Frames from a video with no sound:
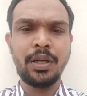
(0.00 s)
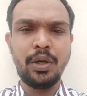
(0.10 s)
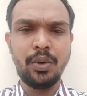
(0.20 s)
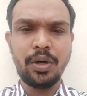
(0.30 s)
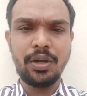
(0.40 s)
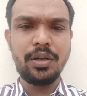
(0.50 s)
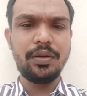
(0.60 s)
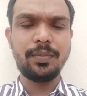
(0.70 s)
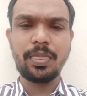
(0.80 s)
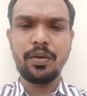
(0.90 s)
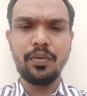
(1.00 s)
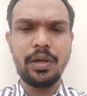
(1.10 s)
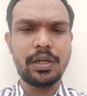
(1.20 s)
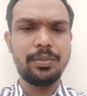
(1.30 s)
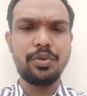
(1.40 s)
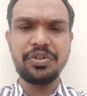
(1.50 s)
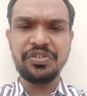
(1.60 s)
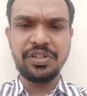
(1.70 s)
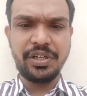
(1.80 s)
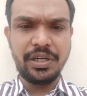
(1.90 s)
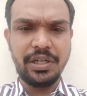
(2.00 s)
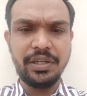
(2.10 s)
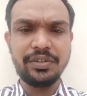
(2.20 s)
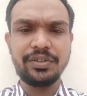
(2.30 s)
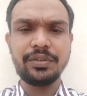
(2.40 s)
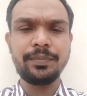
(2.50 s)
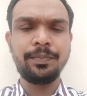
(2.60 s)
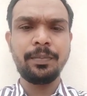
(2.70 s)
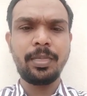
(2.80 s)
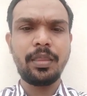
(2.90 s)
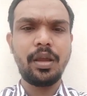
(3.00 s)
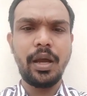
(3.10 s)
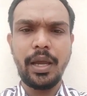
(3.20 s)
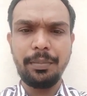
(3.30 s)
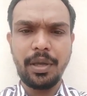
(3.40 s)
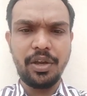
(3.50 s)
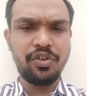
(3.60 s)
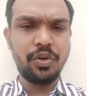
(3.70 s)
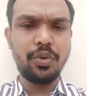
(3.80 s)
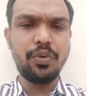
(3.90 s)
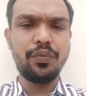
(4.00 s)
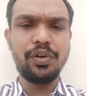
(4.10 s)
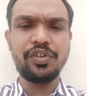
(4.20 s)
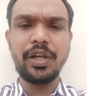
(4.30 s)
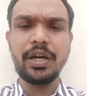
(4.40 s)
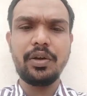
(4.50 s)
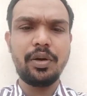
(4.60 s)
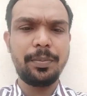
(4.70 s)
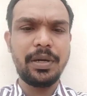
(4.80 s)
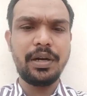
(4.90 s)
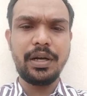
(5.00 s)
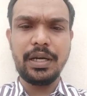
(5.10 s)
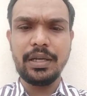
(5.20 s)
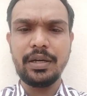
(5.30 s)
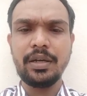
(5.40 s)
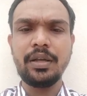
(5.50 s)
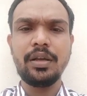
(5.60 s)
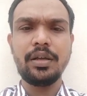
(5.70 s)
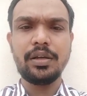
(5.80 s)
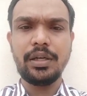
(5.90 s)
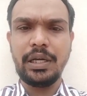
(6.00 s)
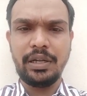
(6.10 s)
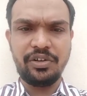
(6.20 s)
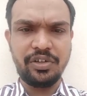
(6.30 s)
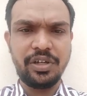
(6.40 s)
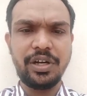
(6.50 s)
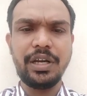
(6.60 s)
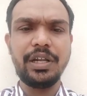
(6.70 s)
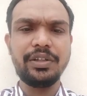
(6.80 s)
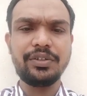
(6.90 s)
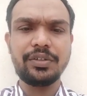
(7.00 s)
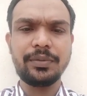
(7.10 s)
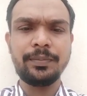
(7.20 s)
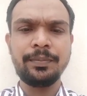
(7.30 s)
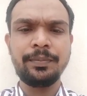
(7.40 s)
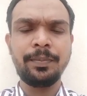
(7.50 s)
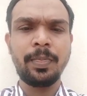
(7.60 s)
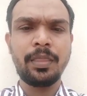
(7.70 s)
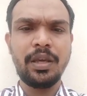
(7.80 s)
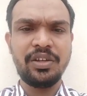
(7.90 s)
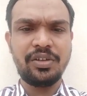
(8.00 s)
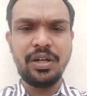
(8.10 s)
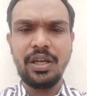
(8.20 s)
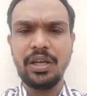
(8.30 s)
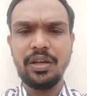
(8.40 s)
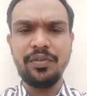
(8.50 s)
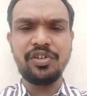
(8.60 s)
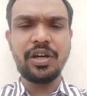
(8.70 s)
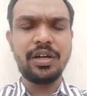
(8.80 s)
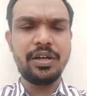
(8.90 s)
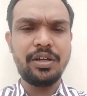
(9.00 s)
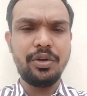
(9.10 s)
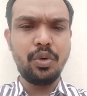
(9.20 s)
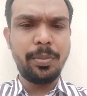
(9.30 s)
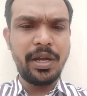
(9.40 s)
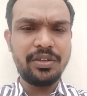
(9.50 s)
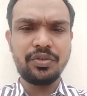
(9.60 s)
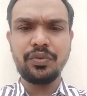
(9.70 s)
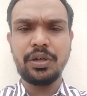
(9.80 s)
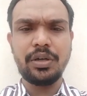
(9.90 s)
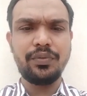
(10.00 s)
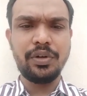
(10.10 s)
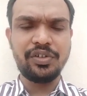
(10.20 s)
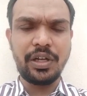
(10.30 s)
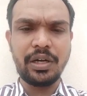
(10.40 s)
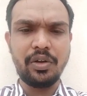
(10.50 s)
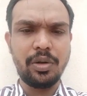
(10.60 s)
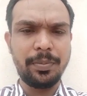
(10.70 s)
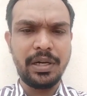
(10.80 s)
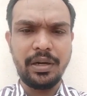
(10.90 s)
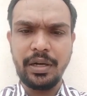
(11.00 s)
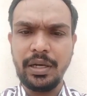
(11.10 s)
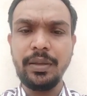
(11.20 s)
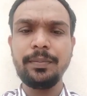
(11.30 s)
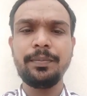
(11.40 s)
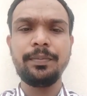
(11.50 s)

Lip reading: Hello all, welcome to Harsha Trainings. I am Keshav, full stack development trainer at Harsha Trainings. Yesterday we started a new batch for full stack development training,